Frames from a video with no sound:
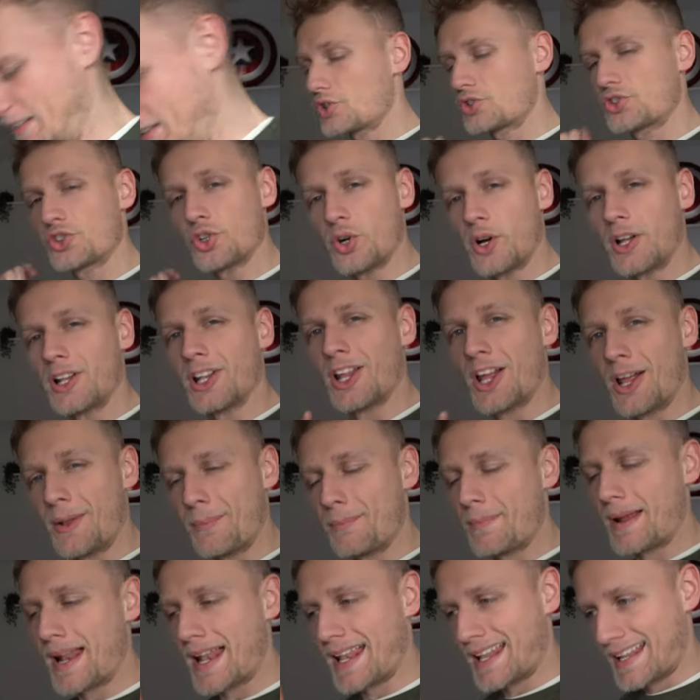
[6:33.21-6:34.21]
So I
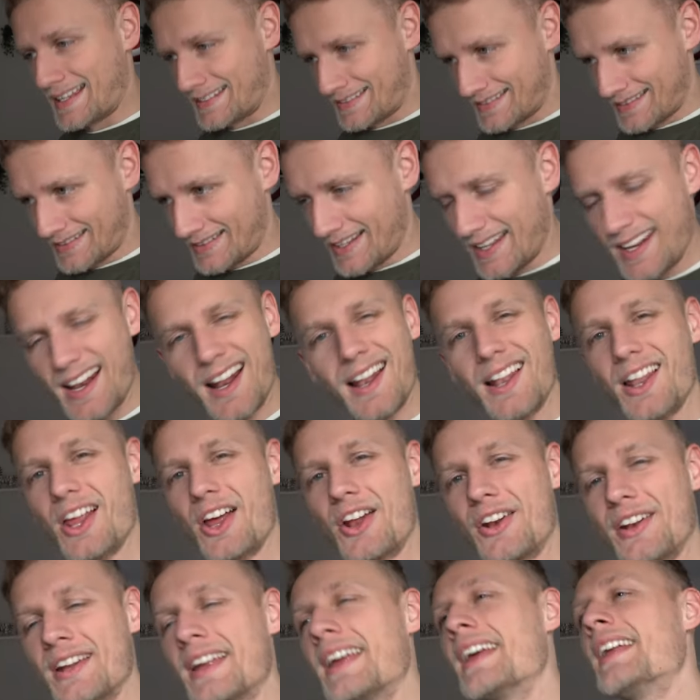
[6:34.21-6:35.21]
learned my lesson, and I
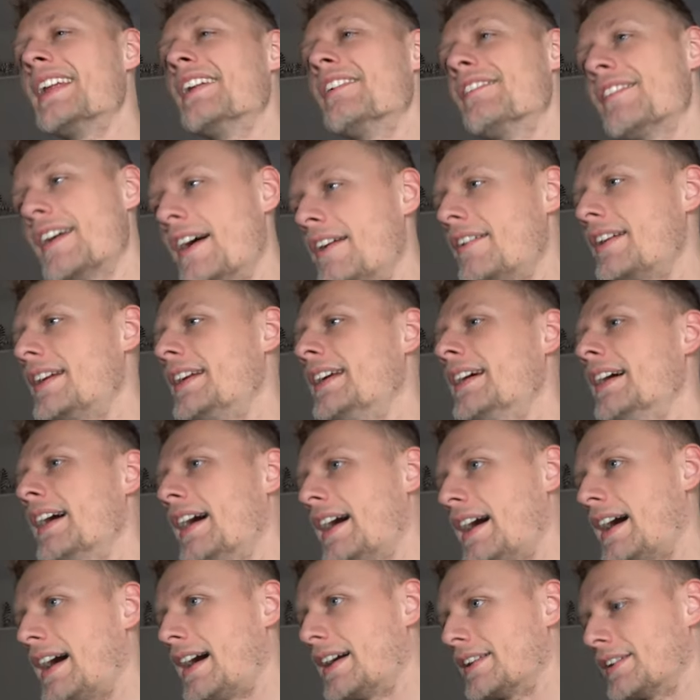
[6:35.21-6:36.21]
learned it in a very
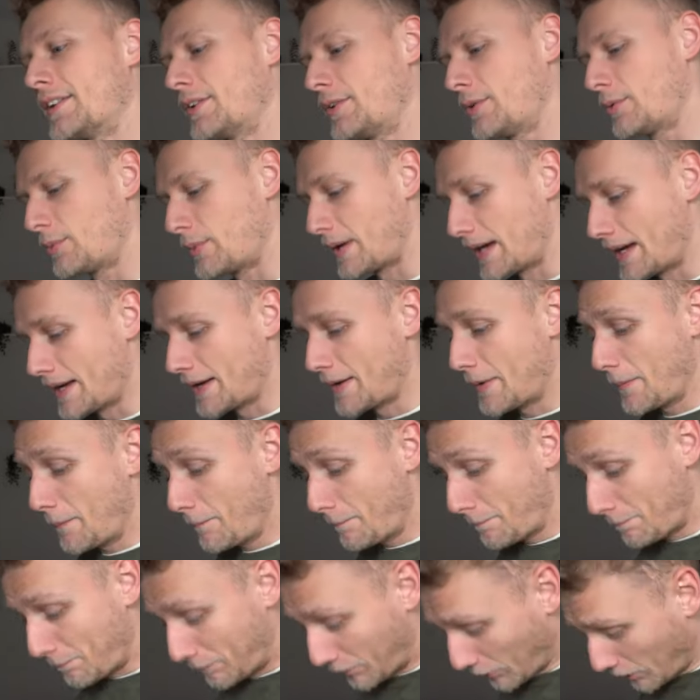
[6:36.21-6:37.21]
hard way.
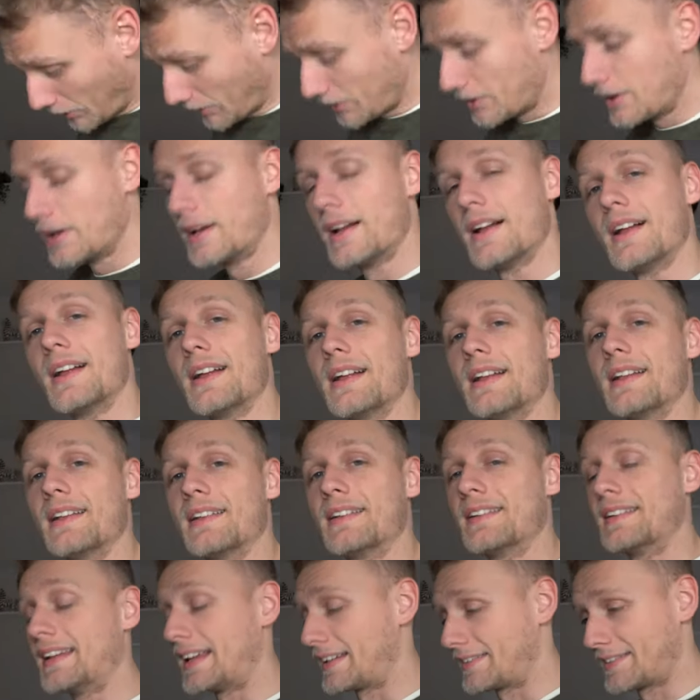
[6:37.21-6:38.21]
But
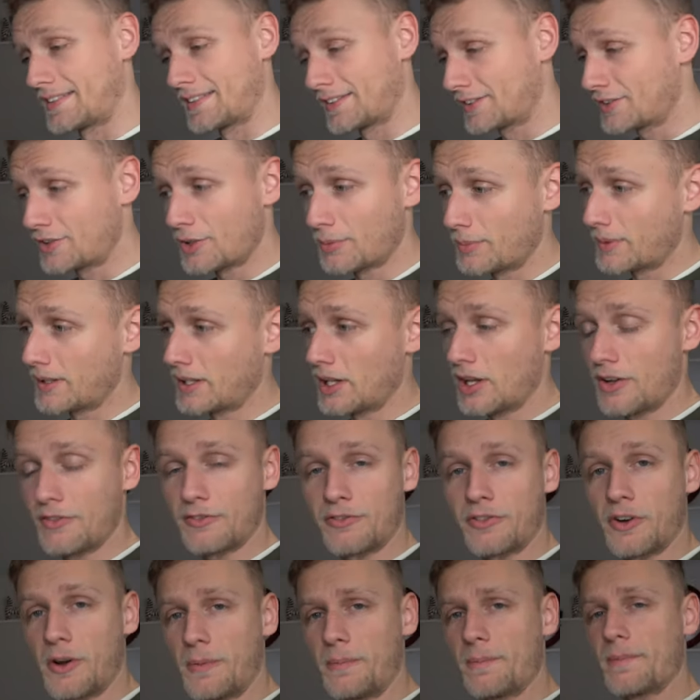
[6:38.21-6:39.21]
lessons to be
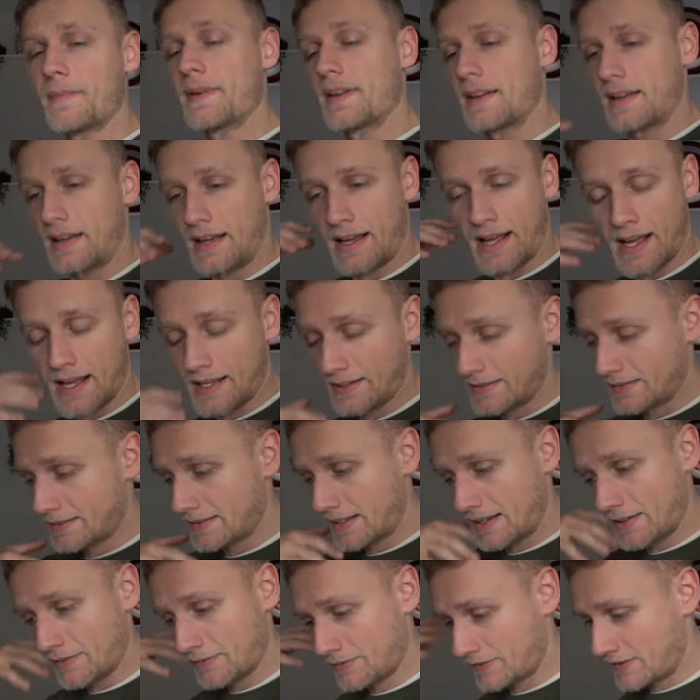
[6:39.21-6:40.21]
learned from, and
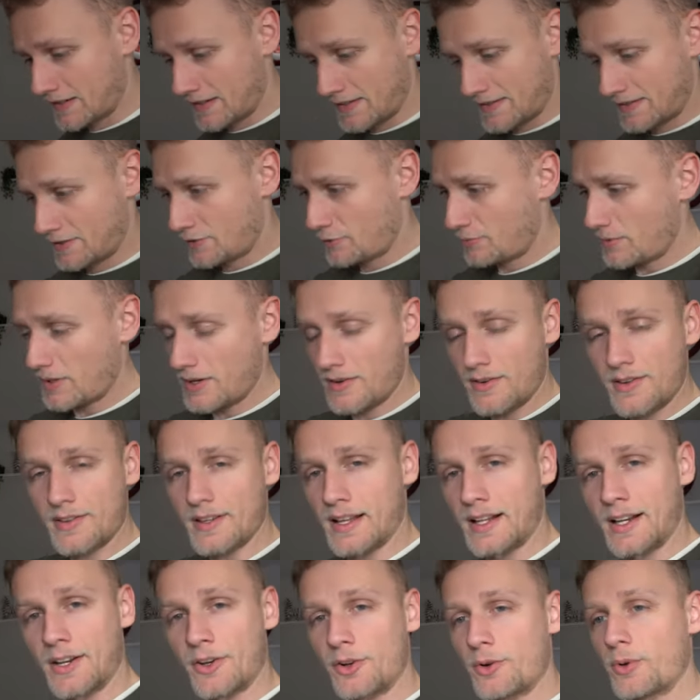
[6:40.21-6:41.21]
I've gained the experience,
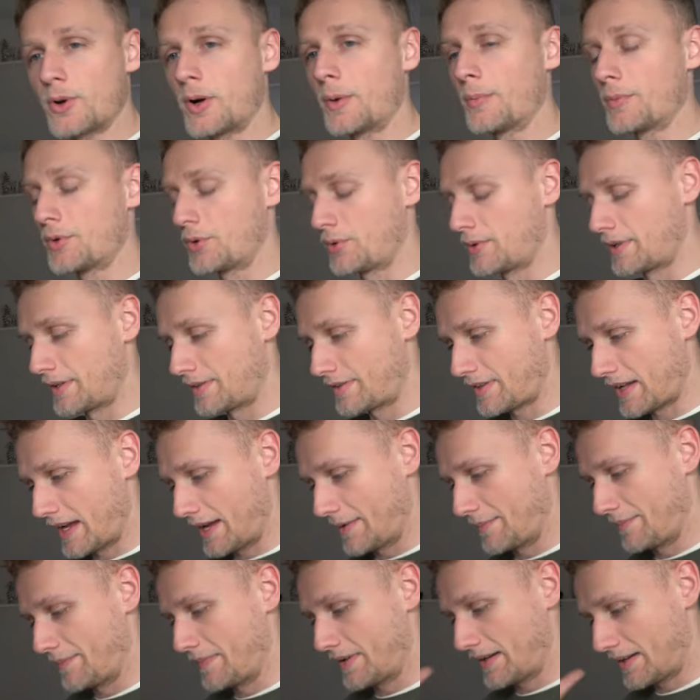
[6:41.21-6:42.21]
and I know what I'm doing this
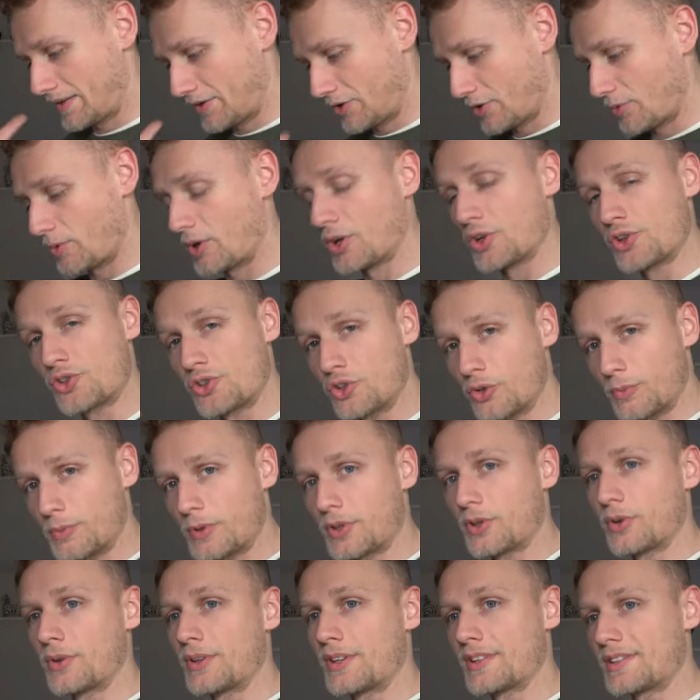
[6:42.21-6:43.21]
time. I know what I should be
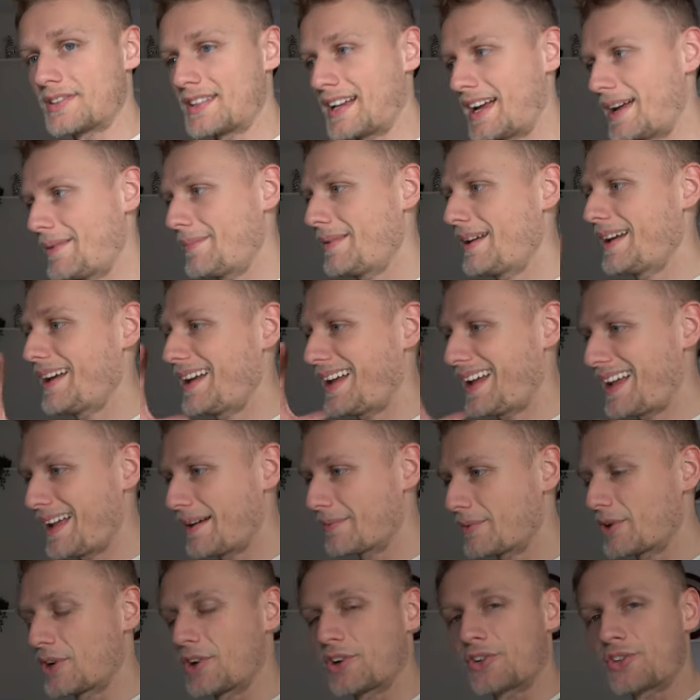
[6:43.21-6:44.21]
doing this time, and
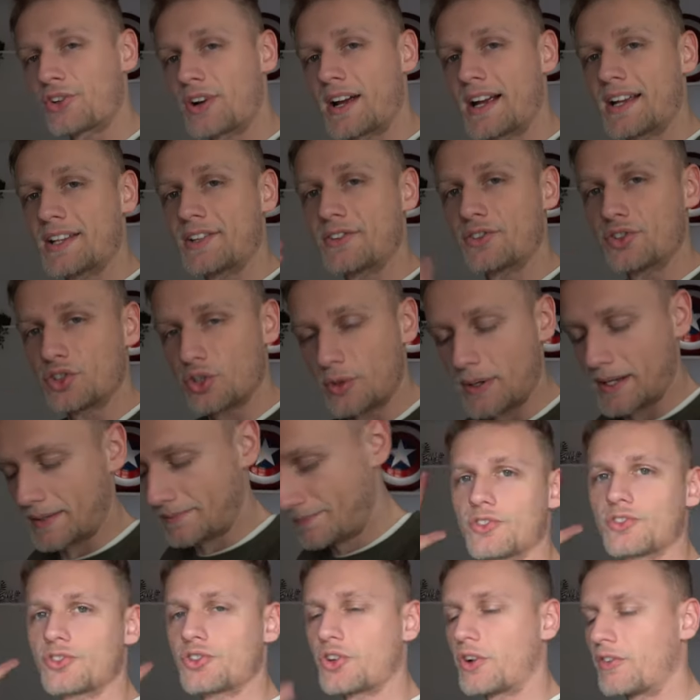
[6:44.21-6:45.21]
I'm gonna try and do
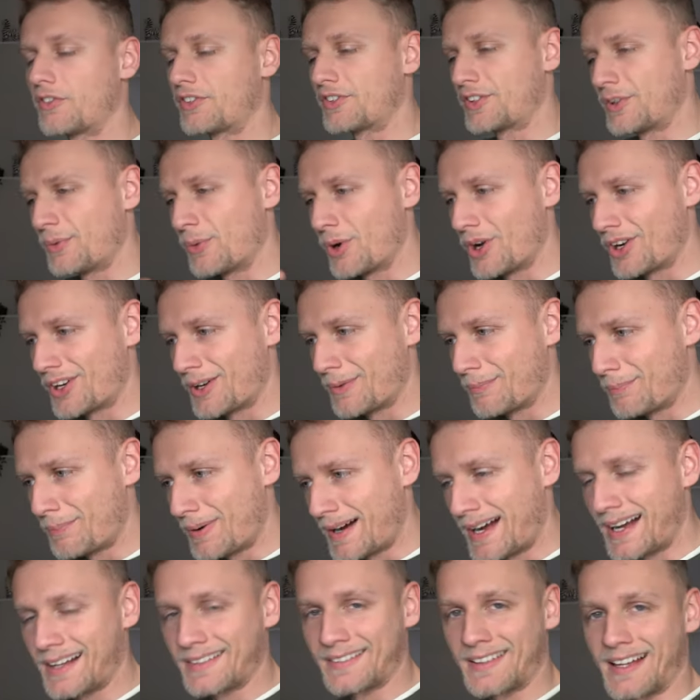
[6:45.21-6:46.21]
it. So obviously working
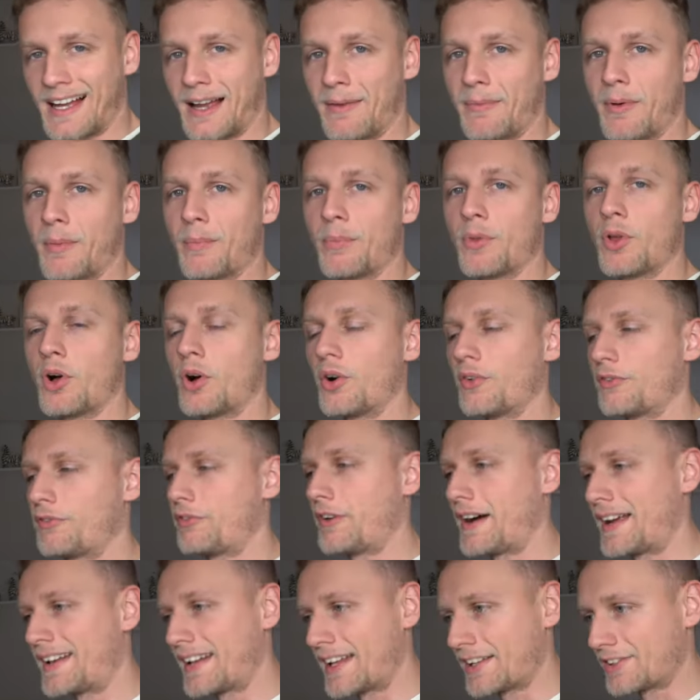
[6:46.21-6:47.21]
part-time, I'm not
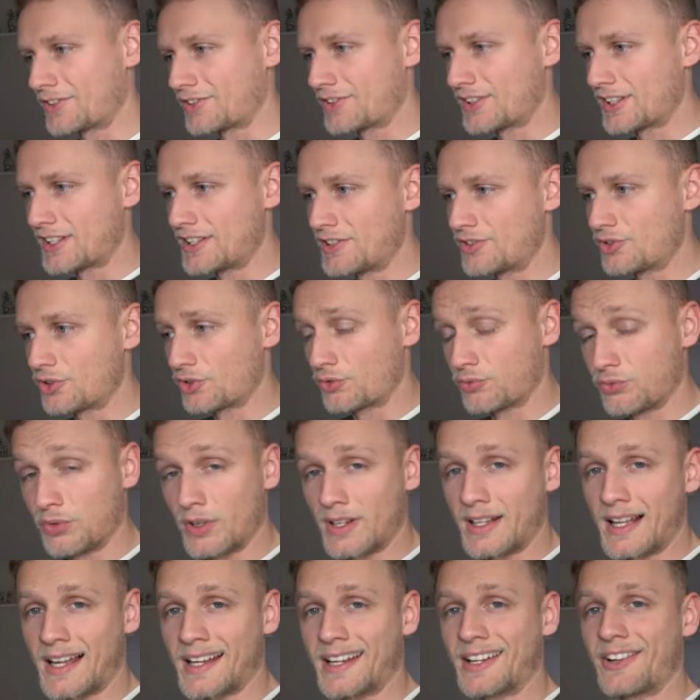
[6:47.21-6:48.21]
financially just
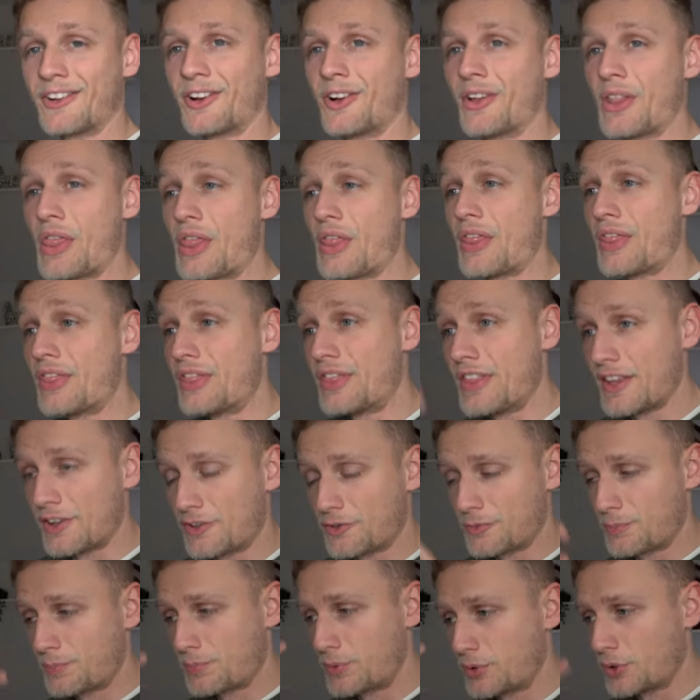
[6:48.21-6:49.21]
reliant on
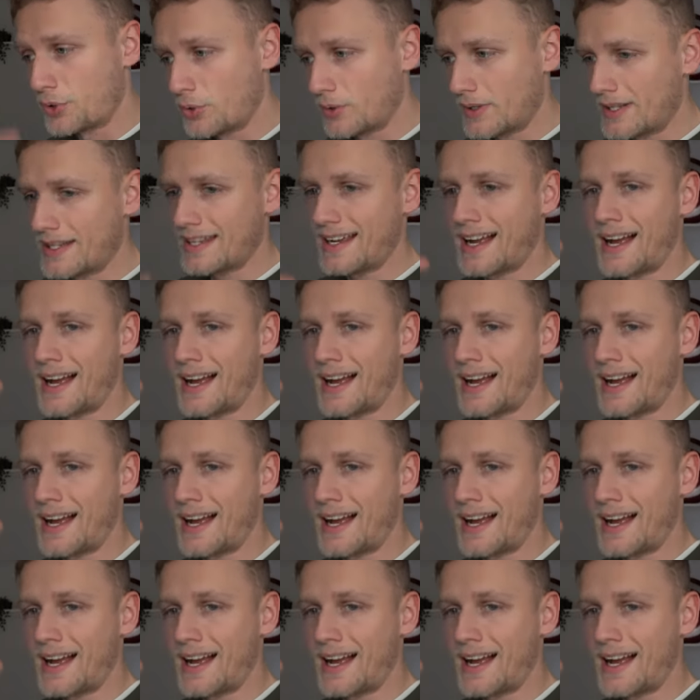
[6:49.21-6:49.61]
this purely.